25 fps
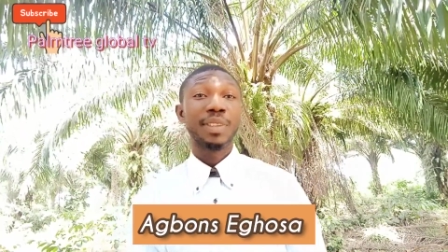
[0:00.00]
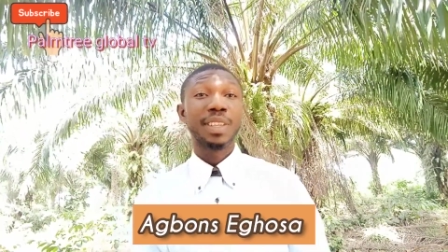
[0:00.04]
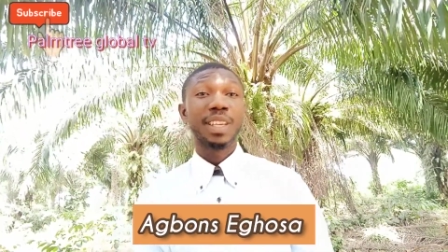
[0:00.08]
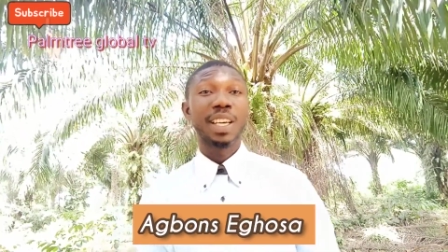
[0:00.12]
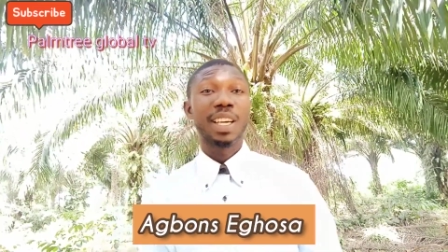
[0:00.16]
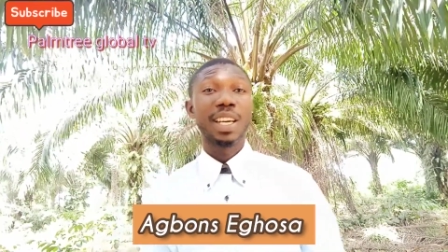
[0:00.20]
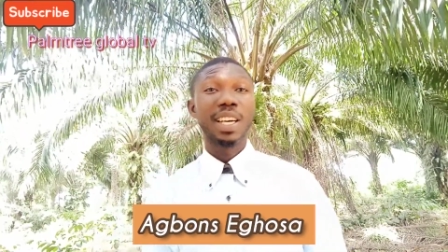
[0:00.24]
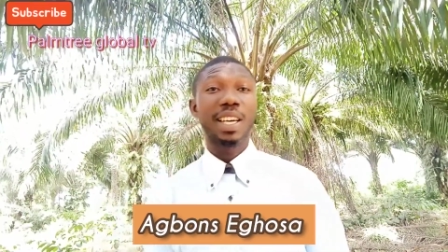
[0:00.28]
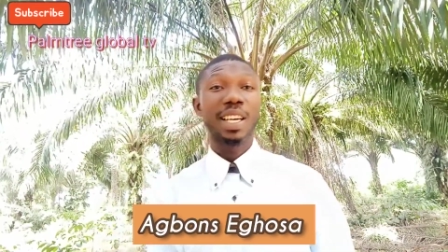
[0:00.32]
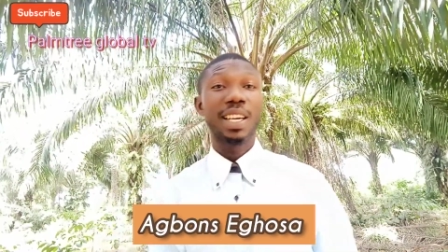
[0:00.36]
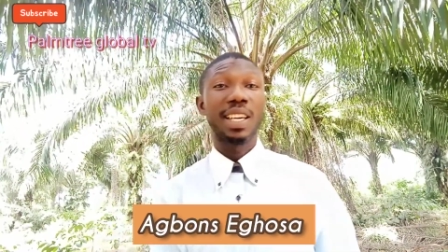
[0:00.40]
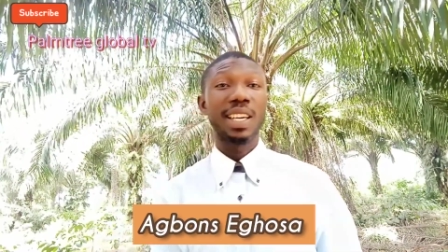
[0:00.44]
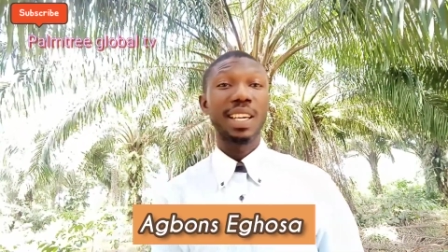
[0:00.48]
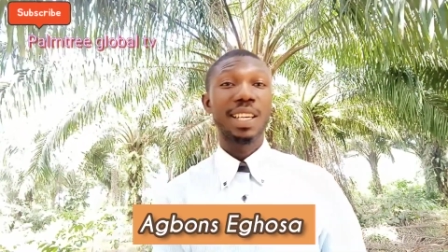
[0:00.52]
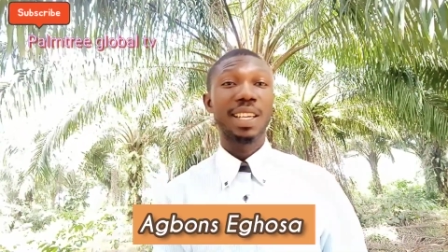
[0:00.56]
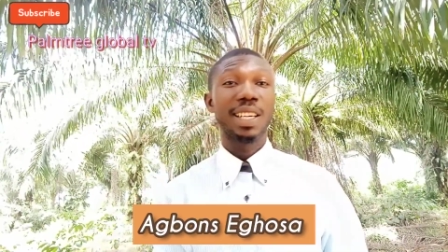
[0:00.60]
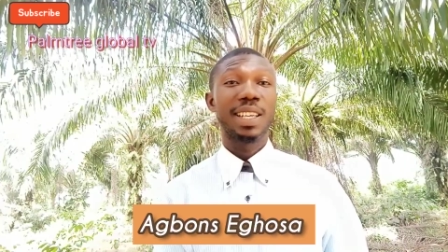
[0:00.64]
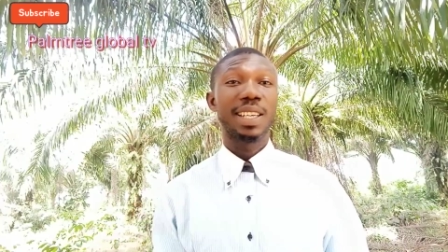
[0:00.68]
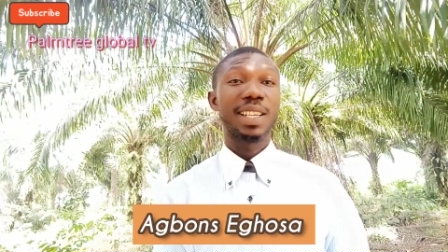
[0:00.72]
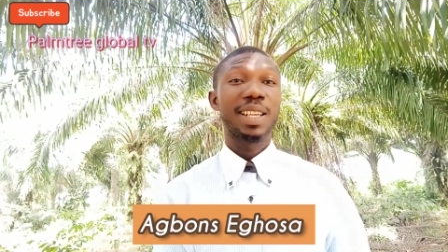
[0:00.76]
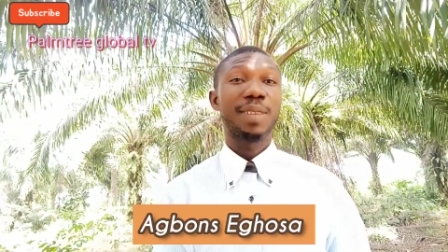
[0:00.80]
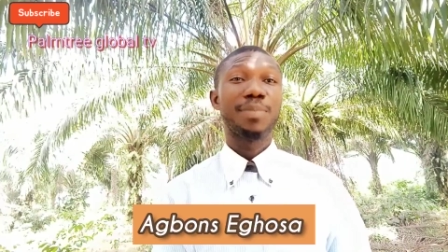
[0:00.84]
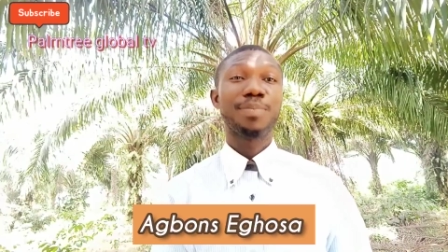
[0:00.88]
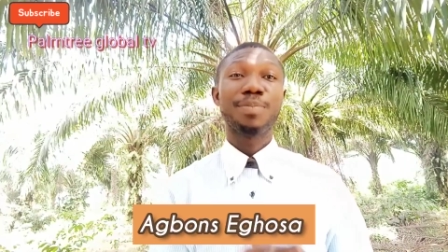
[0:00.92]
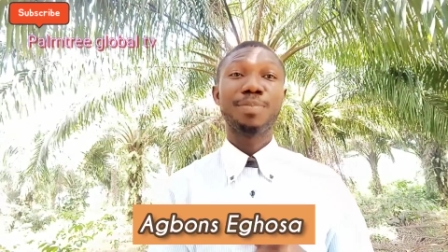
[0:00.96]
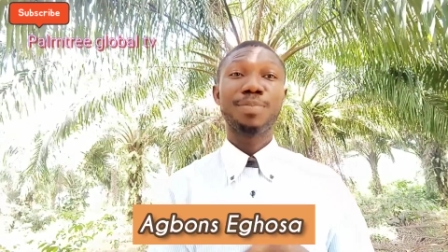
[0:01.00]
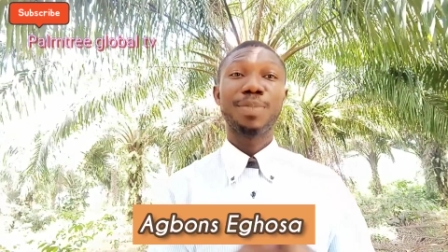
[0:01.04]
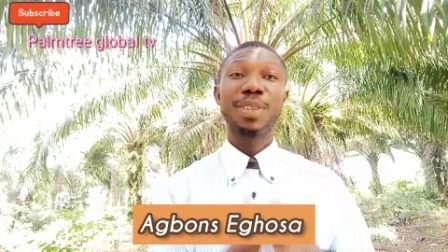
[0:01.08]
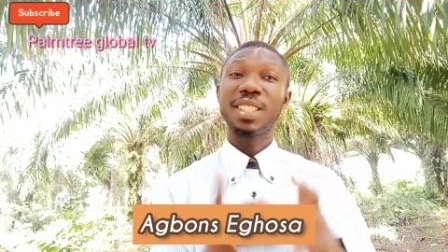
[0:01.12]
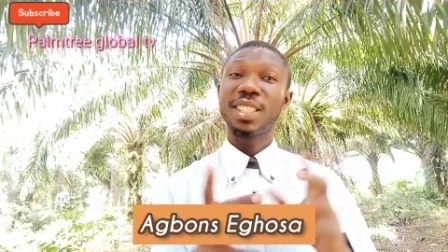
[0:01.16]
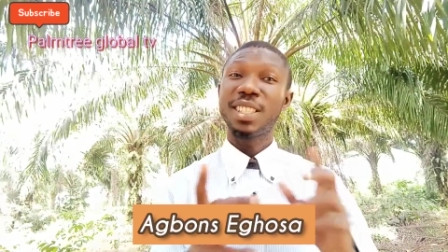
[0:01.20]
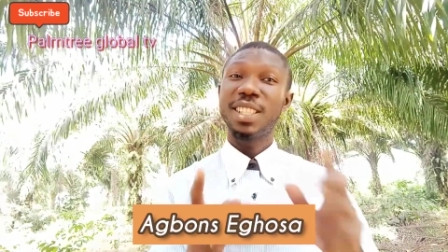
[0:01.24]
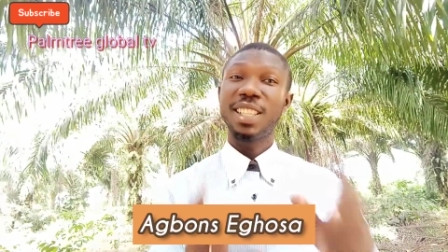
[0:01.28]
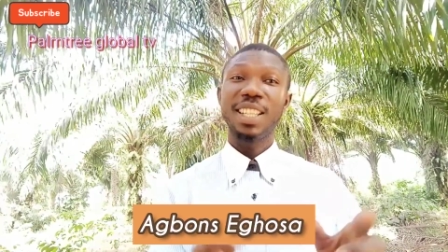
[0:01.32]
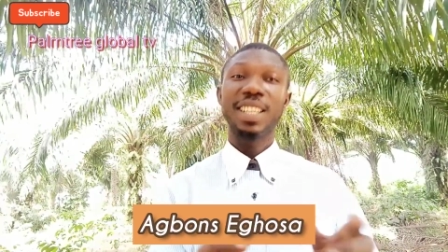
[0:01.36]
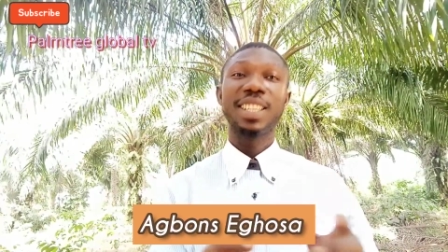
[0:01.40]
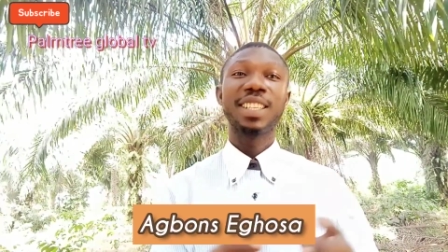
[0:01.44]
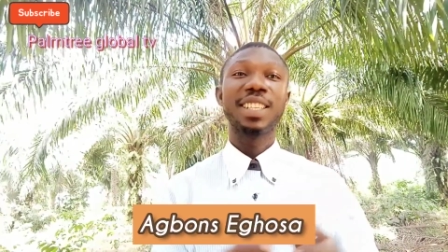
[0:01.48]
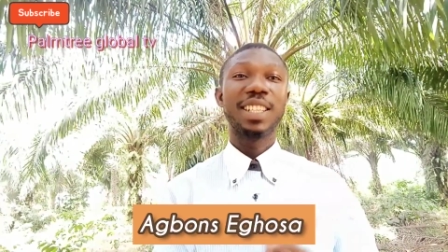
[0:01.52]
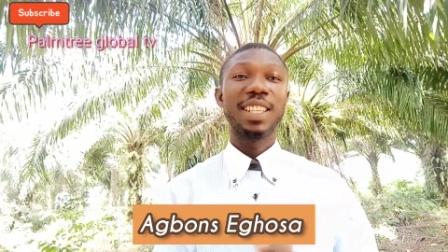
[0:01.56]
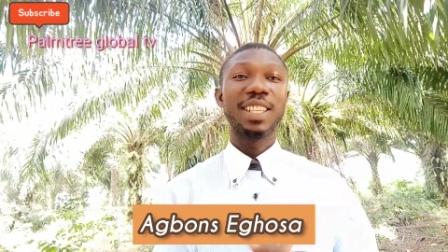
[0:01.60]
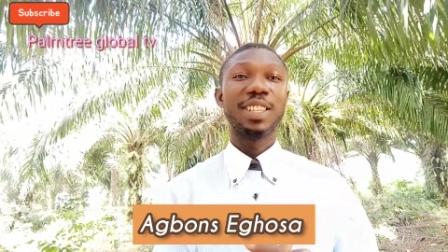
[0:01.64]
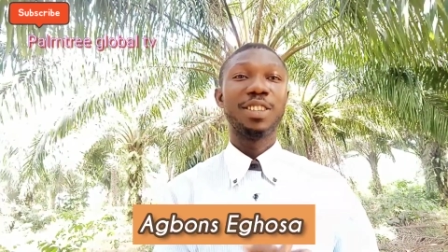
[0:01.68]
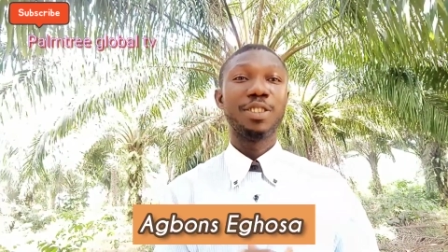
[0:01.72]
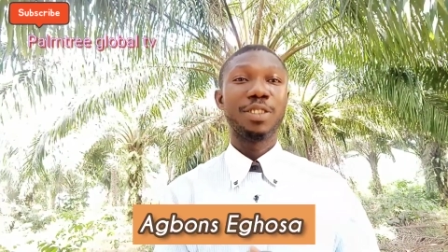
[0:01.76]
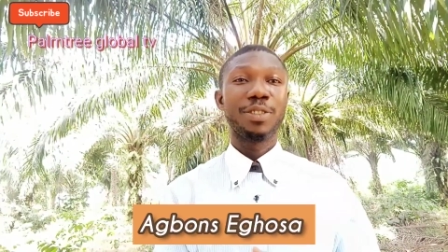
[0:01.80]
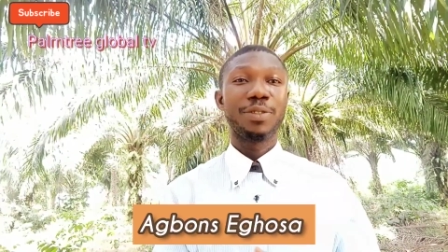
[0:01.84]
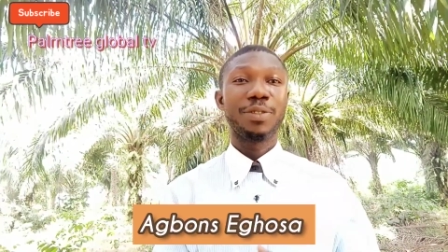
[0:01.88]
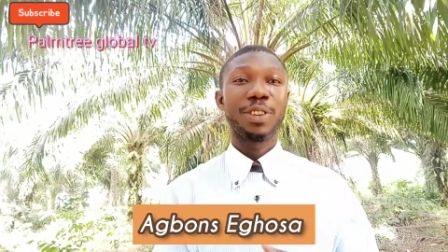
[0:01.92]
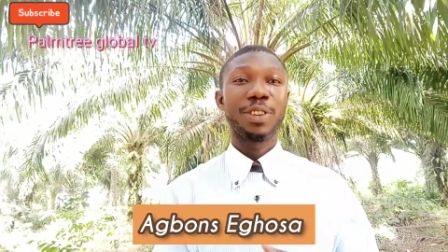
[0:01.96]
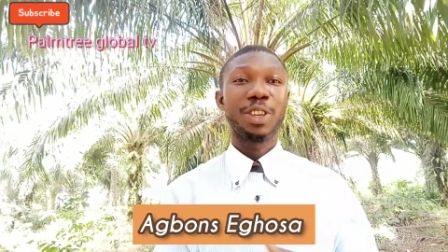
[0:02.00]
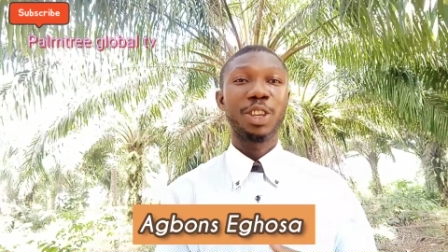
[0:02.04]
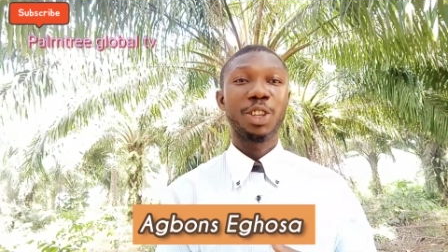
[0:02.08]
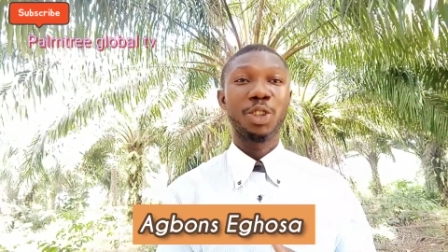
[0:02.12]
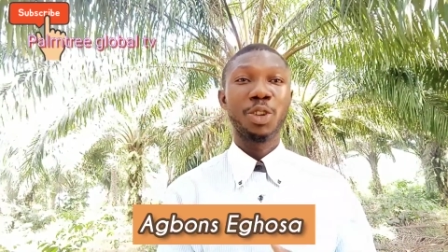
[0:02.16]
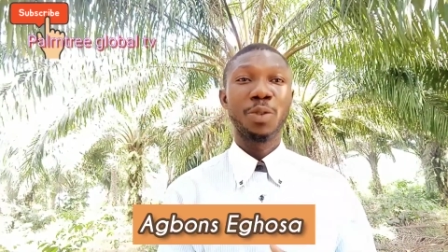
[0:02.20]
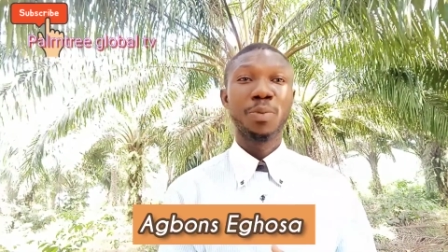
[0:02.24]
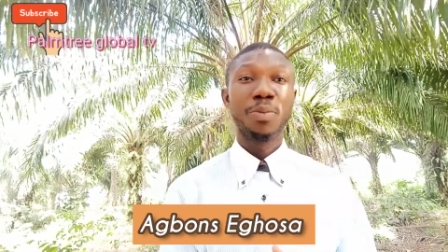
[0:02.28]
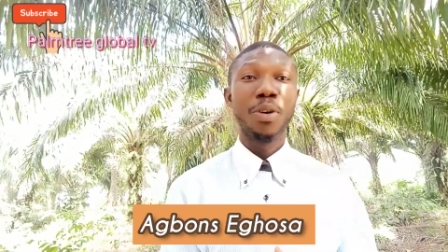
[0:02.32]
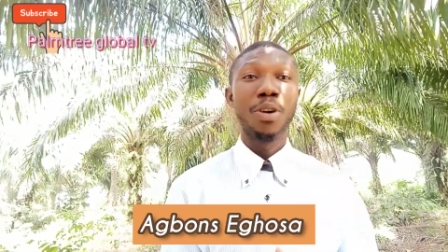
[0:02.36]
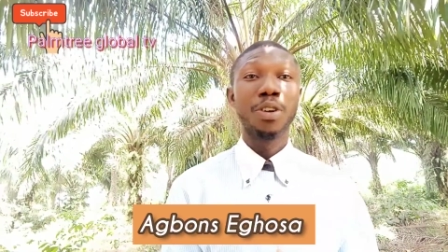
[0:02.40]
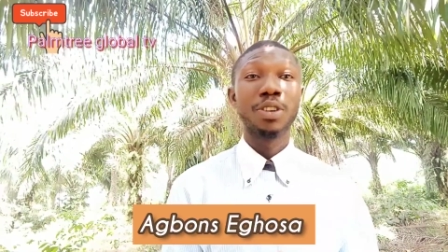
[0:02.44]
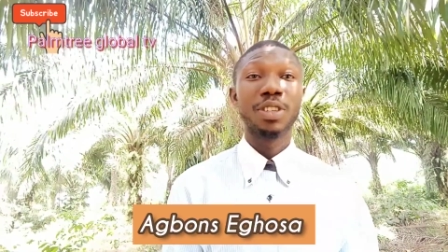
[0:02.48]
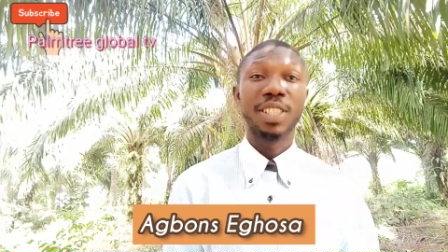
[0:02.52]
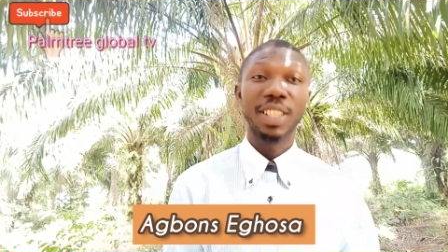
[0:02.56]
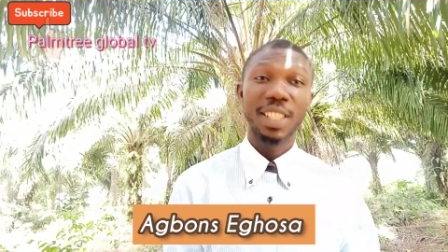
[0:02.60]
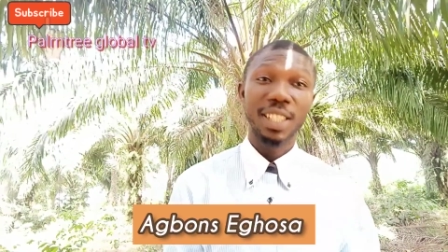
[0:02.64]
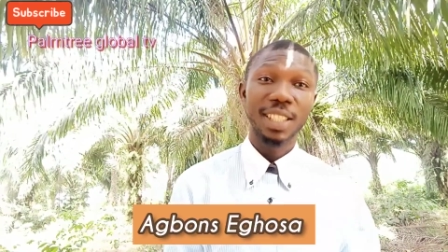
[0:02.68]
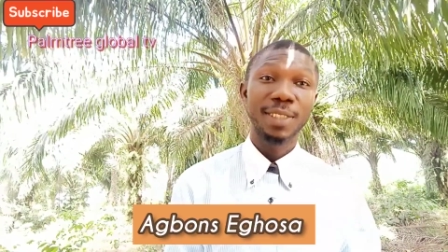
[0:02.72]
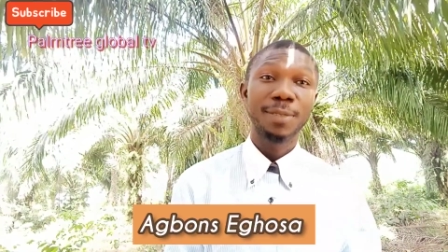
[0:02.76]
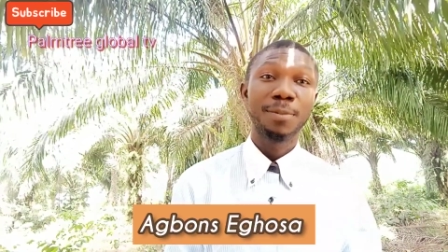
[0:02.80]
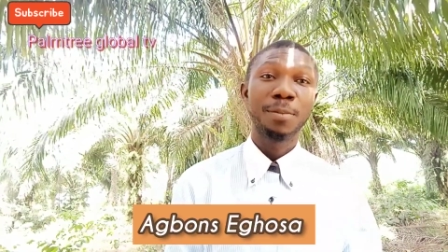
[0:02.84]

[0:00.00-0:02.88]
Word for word: Uh, please click the notification button.